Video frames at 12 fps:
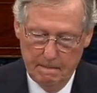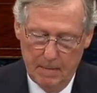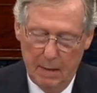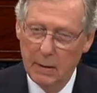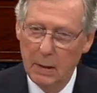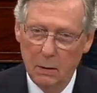
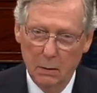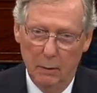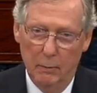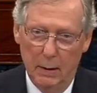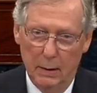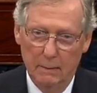The only
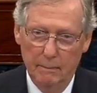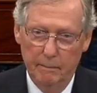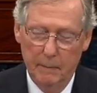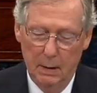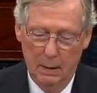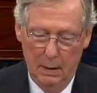
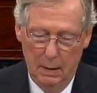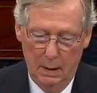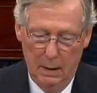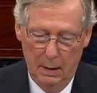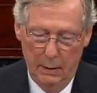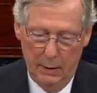
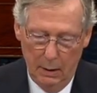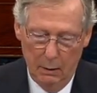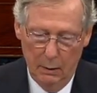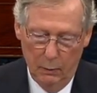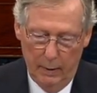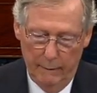
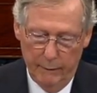way